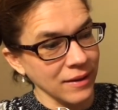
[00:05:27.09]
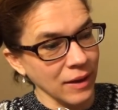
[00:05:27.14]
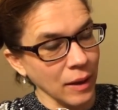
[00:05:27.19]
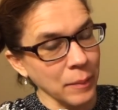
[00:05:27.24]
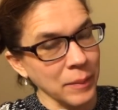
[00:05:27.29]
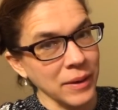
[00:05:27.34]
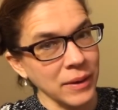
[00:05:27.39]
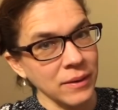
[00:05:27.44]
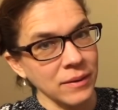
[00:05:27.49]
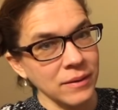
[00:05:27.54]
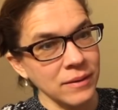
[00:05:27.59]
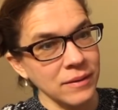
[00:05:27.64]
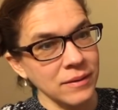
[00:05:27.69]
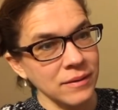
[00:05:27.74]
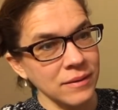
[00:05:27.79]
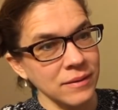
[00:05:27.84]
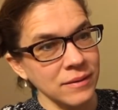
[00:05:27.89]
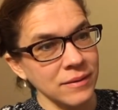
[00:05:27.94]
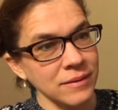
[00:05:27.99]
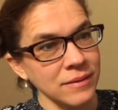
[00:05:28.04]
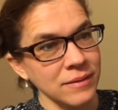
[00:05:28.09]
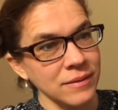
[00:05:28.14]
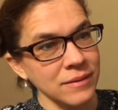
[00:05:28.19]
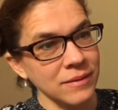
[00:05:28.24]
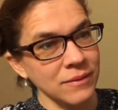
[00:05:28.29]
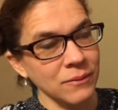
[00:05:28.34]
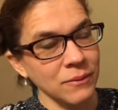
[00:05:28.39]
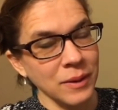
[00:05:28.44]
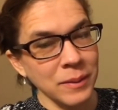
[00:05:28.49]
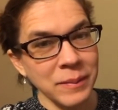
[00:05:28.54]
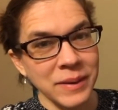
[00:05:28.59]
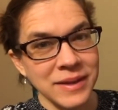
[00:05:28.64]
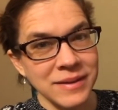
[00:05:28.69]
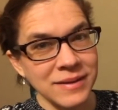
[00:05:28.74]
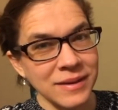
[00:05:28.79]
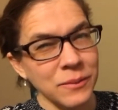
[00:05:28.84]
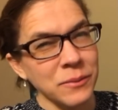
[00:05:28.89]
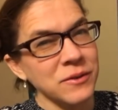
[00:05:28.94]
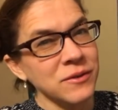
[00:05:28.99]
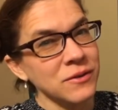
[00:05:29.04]

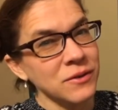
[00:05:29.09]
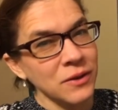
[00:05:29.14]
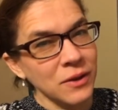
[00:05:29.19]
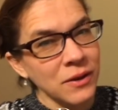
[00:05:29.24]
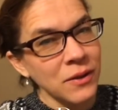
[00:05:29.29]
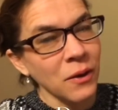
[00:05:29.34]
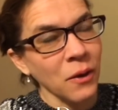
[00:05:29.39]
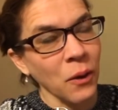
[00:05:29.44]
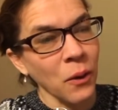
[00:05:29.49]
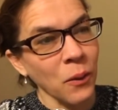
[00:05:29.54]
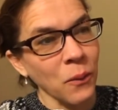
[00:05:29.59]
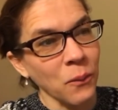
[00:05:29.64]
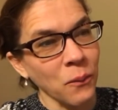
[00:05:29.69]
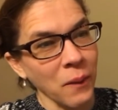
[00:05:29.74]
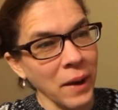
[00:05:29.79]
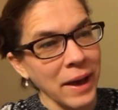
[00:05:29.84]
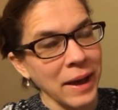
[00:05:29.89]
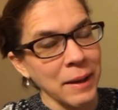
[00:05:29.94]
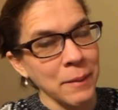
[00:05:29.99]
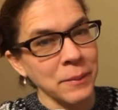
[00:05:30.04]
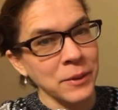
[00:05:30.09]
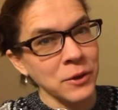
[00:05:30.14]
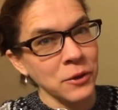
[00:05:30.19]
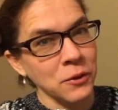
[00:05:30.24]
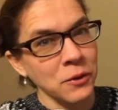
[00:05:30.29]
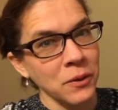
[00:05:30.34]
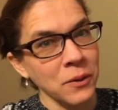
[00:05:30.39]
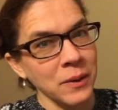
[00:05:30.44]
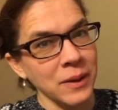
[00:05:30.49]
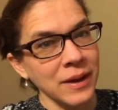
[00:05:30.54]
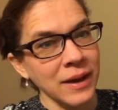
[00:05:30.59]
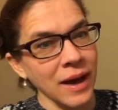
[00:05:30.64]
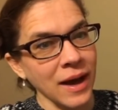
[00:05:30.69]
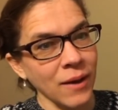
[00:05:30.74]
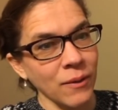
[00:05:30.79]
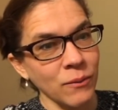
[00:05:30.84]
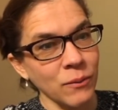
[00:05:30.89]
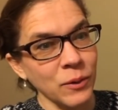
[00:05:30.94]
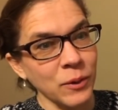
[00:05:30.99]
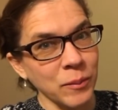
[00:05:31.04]
It was good the whole way, but you know, it
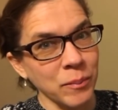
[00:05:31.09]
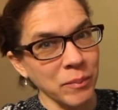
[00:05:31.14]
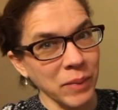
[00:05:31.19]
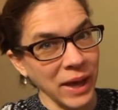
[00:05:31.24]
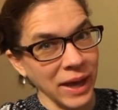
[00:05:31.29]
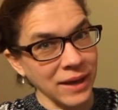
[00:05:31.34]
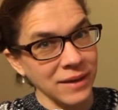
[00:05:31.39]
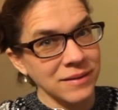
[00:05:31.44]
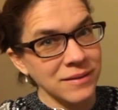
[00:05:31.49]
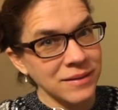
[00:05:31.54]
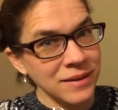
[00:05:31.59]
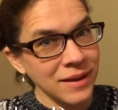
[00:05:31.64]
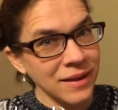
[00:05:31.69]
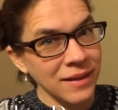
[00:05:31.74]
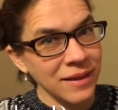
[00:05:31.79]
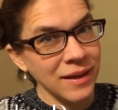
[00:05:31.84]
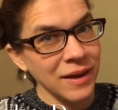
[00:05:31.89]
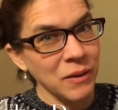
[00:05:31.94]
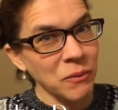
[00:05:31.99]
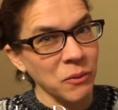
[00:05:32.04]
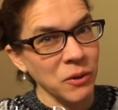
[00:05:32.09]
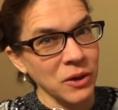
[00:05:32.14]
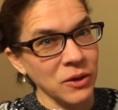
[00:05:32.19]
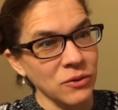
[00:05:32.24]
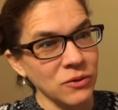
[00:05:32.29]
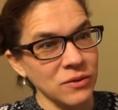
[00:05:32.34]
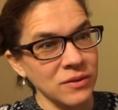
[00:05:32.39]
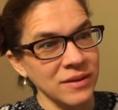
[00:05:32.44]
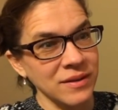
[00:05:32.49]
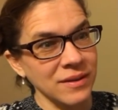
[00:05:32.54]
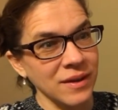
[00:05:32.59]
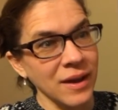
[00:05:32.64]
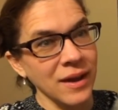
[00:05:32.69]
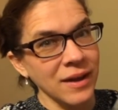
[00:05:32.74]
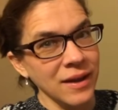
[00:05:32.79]
got real pacey at the end where you just